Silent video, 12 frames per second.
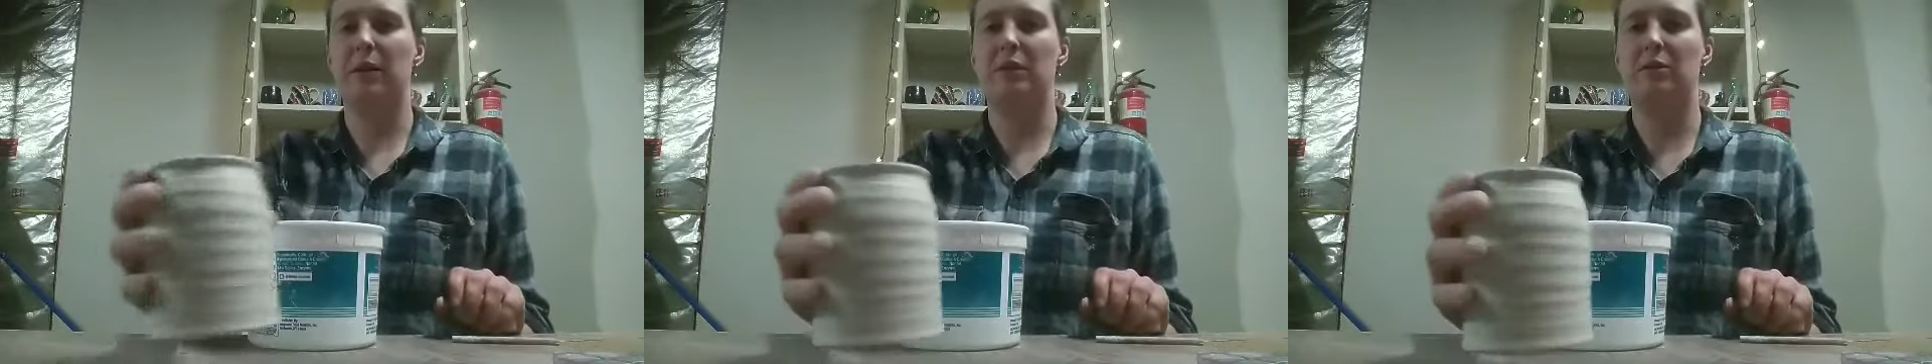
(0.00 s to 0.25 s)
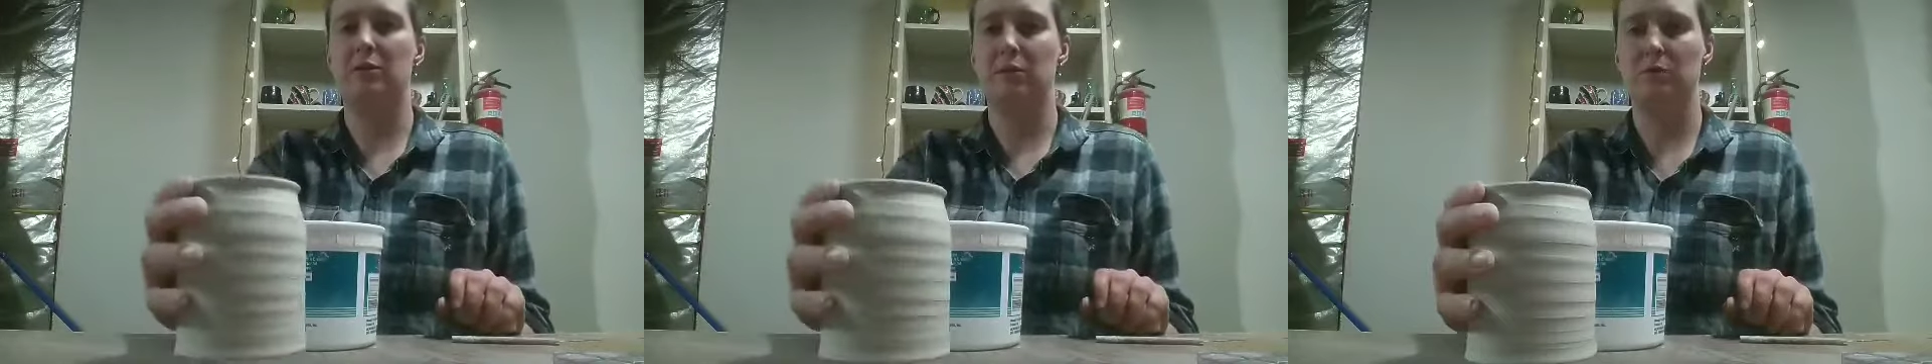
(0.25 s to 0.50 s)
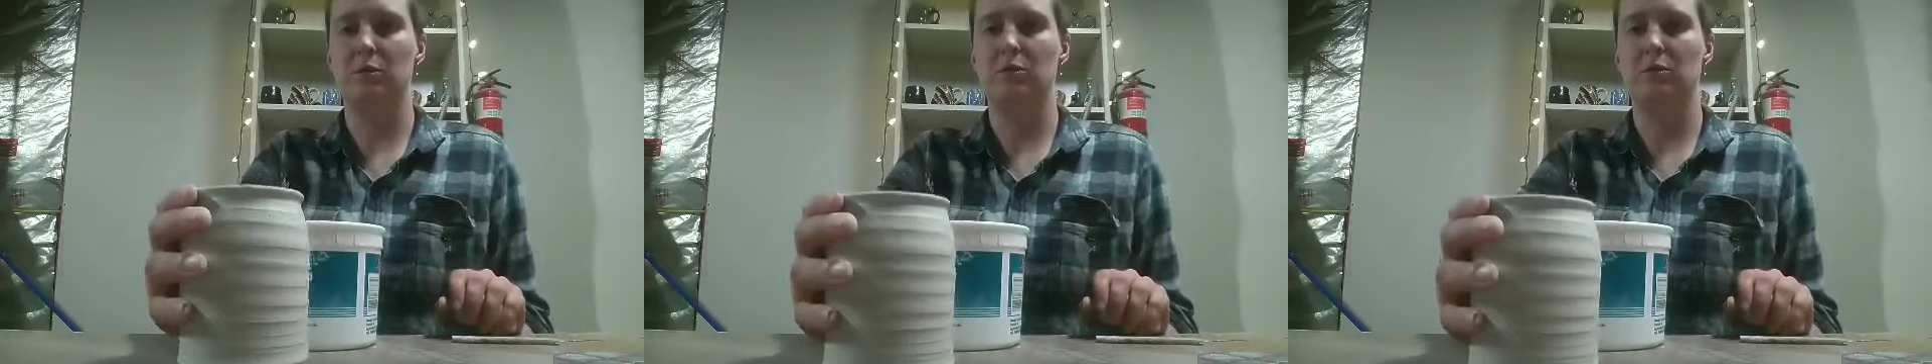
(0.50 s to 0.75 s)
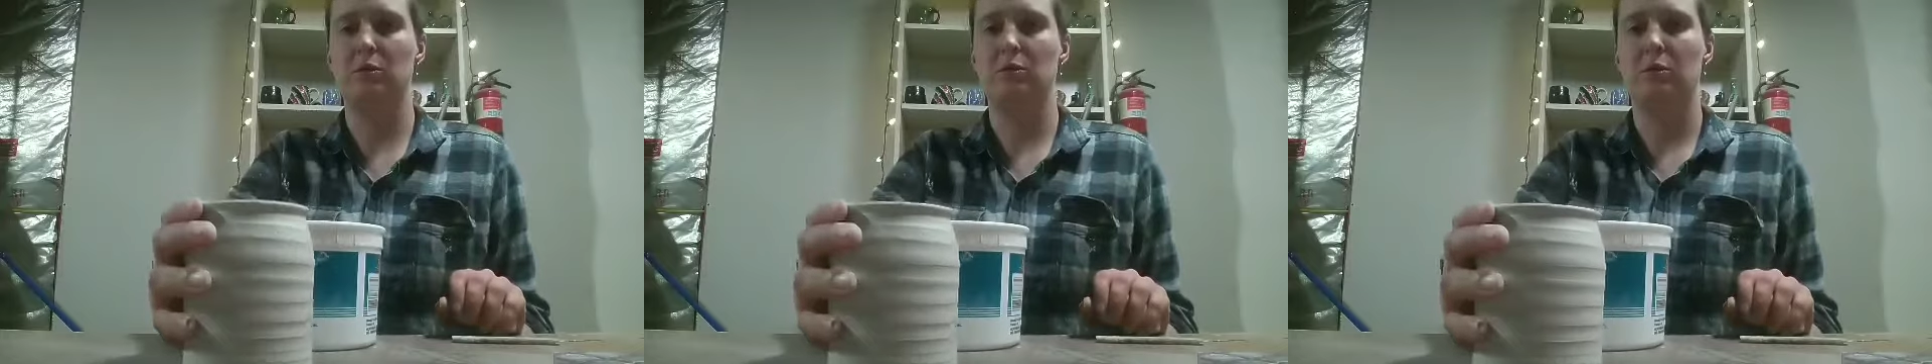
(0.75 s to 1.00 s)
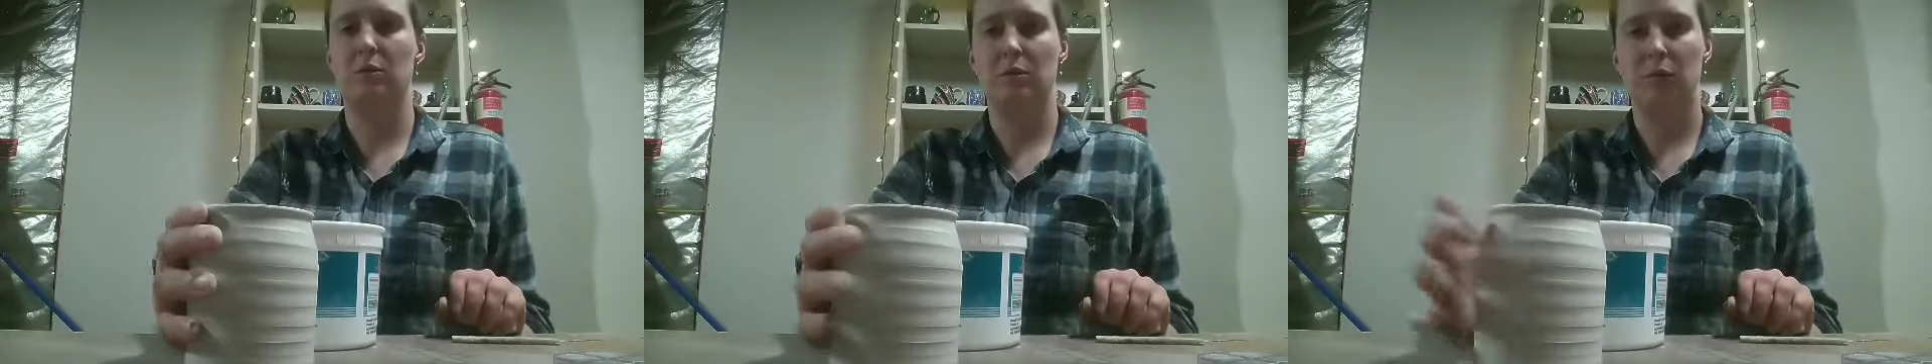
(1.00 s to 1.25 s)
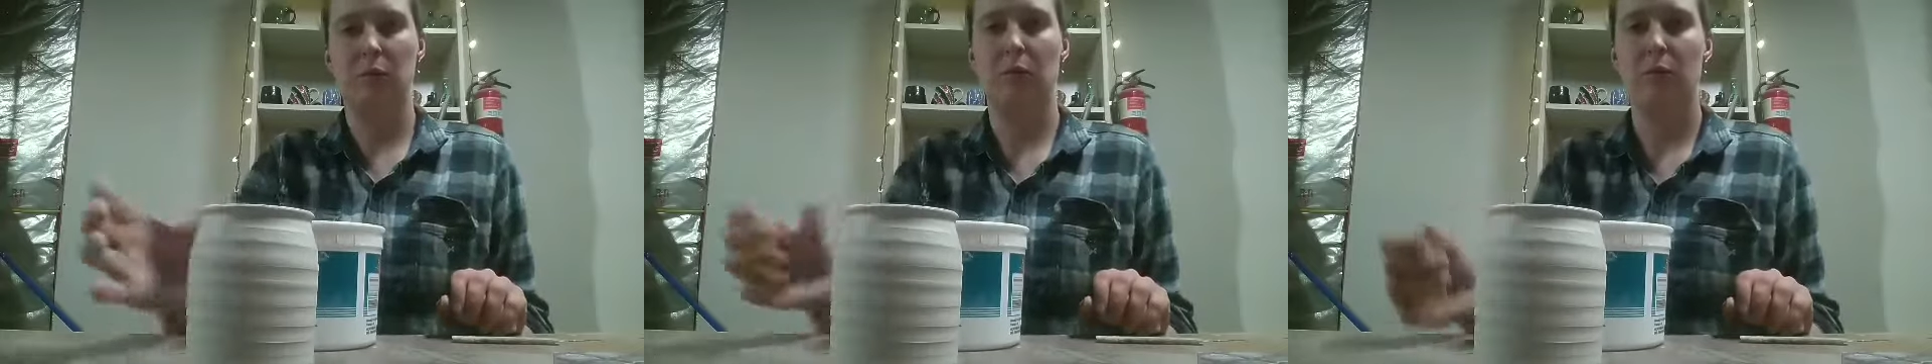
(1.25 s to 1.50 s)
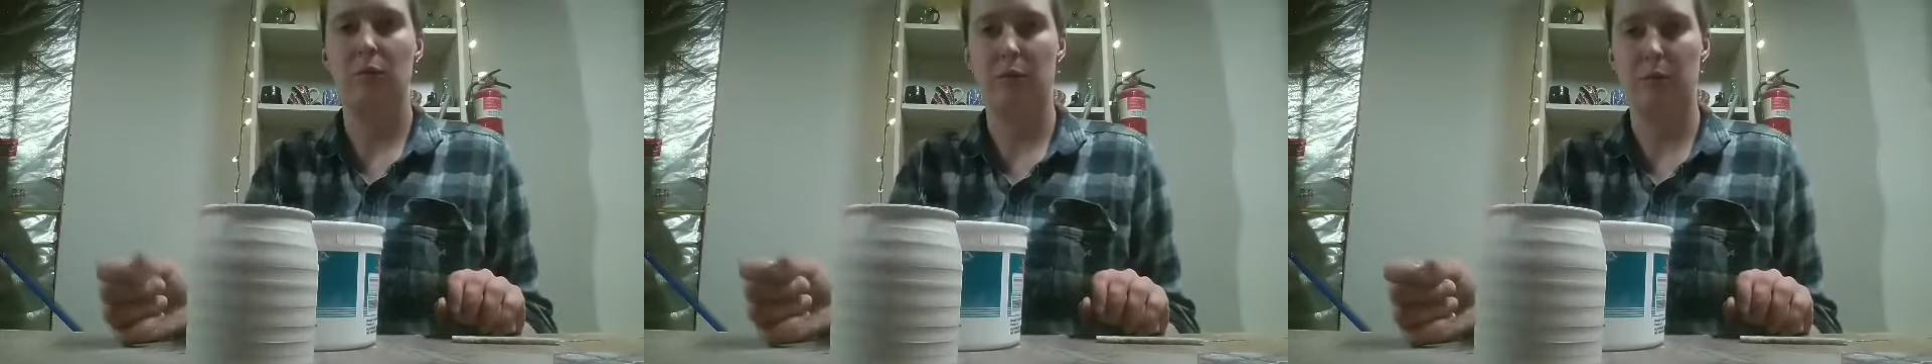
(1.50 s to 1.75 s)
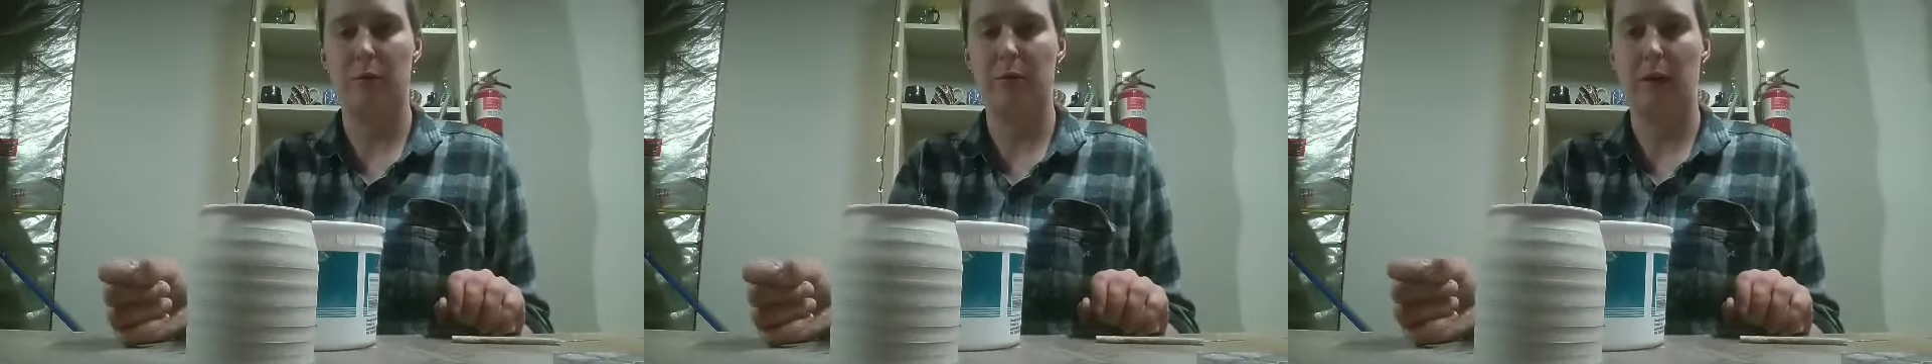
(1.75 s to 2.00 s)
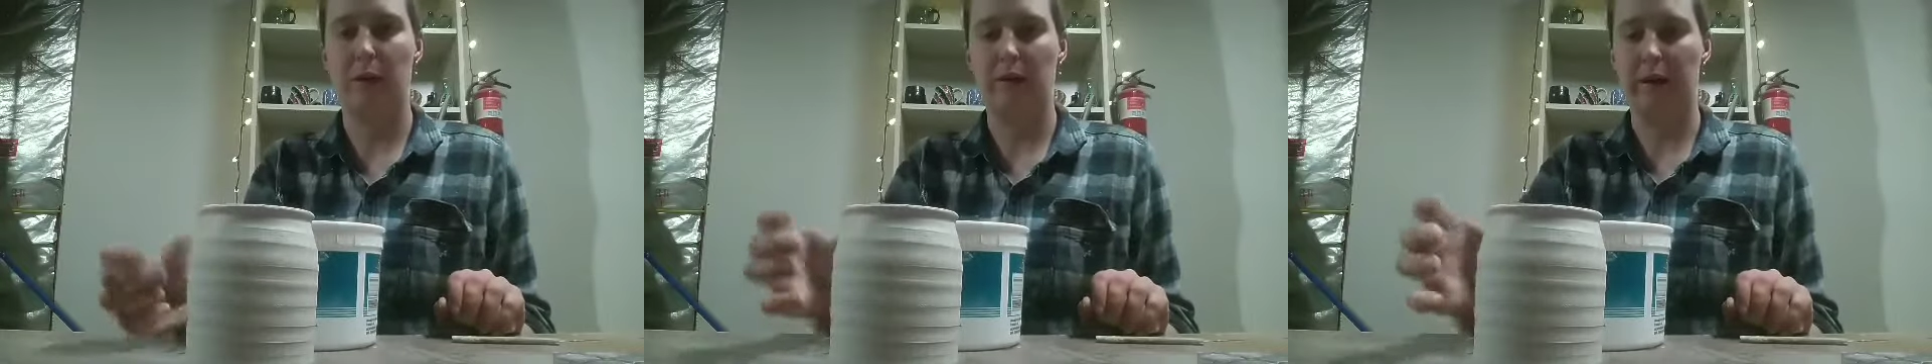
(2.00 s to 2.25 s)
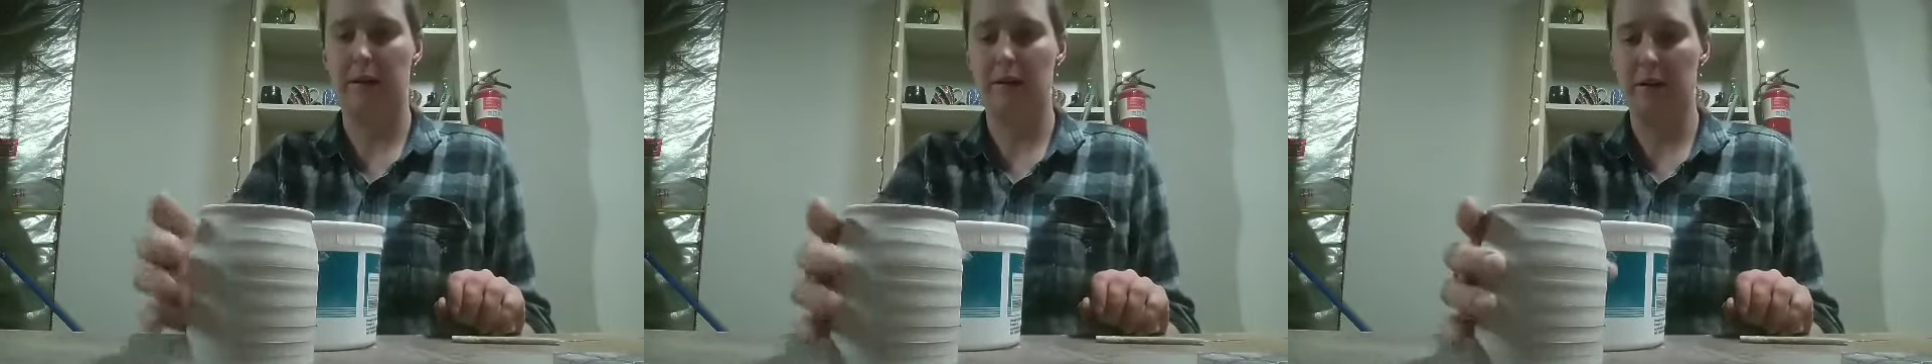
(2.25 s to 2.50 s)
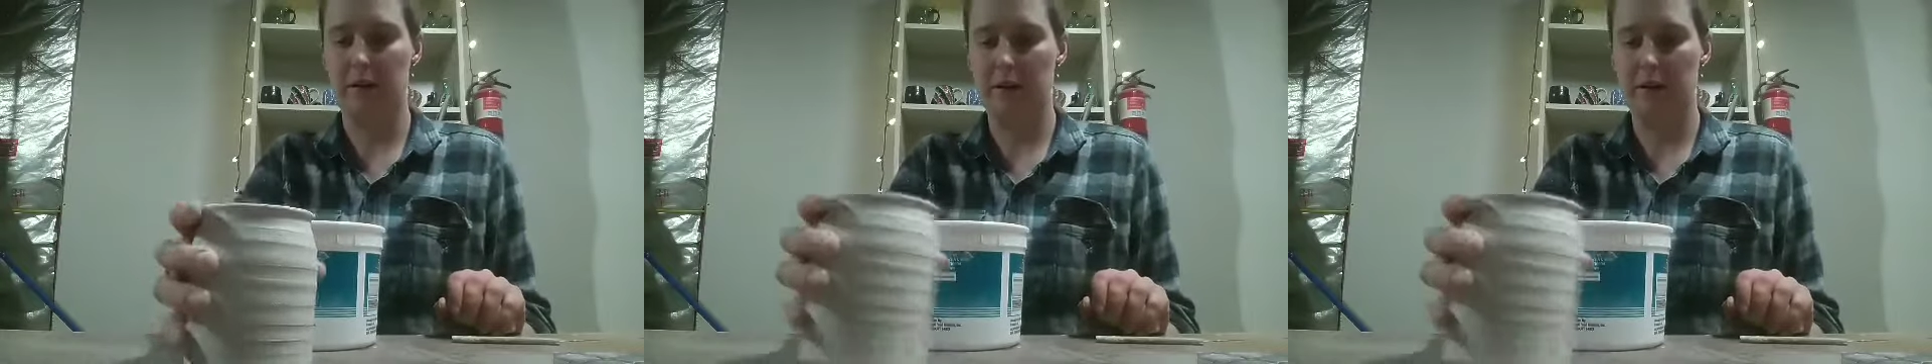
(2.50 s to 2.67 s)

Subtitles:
we threw earlier.